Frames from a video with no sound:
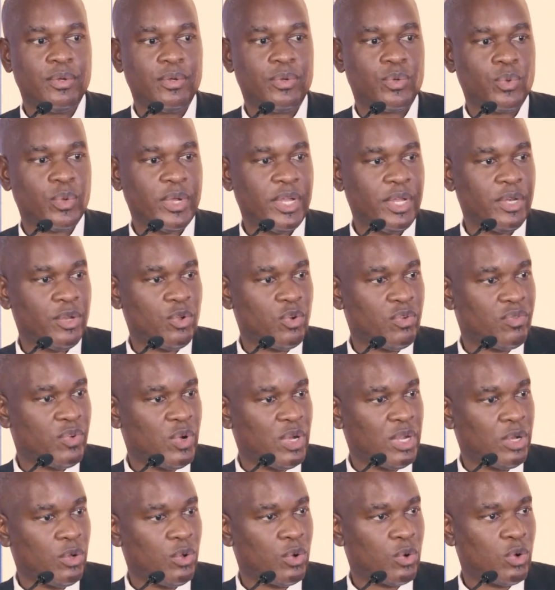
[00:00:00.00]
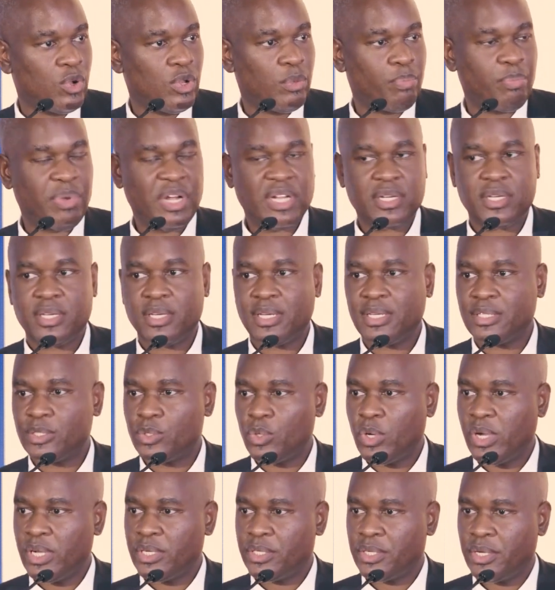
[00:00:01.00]
to any of our local partners
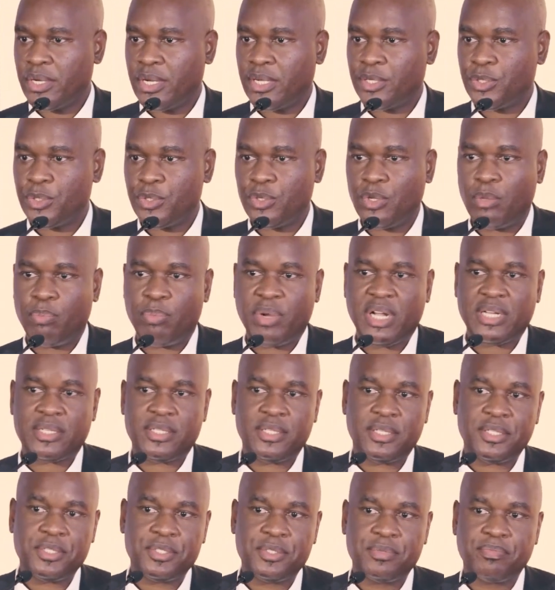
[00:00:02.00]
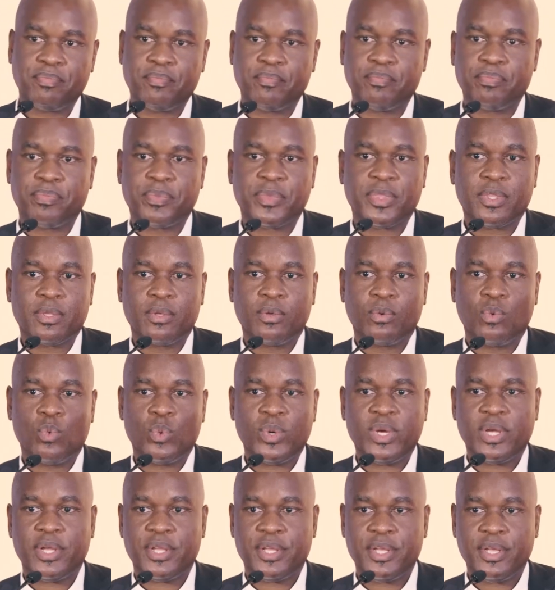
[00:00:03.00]
or international partners,
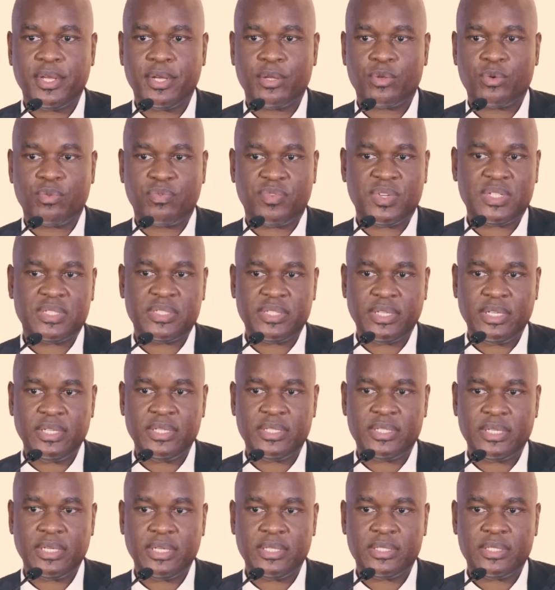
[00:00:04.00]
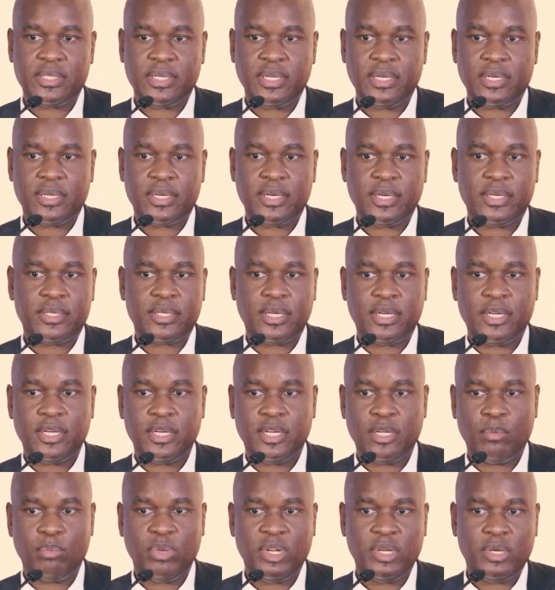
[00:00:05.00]
we're here to facilitate and create an
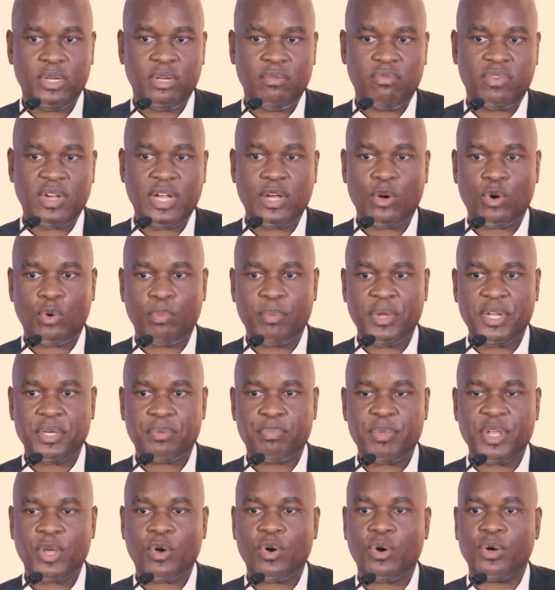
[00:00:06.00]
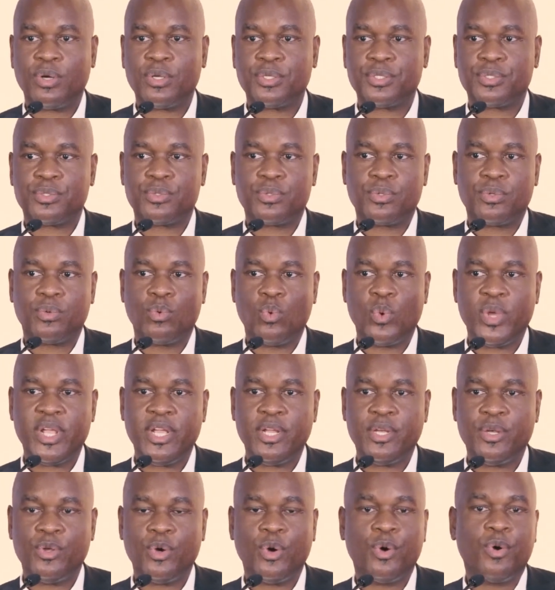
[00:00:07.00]
enabling environment because
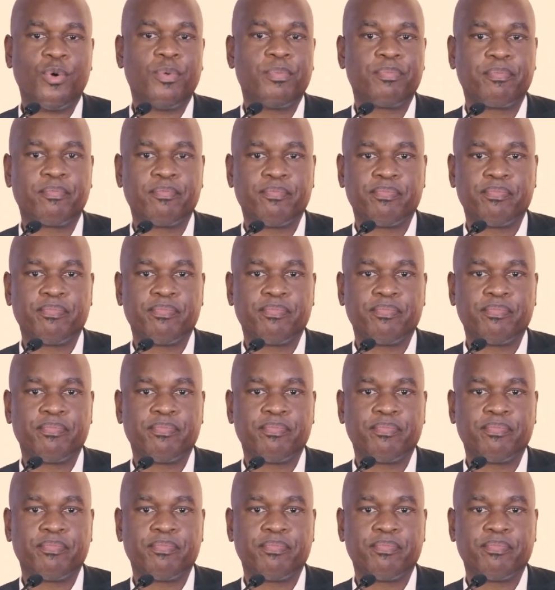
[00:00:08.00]
we know